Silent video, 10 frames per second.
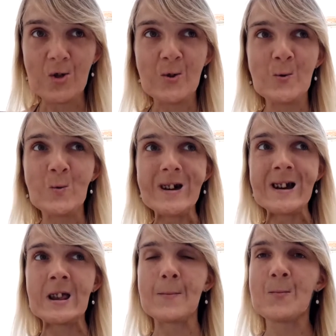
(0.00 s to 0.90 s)
through
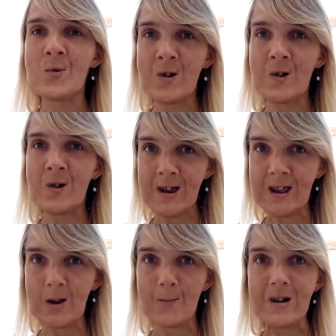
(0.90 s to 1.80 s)
expressing my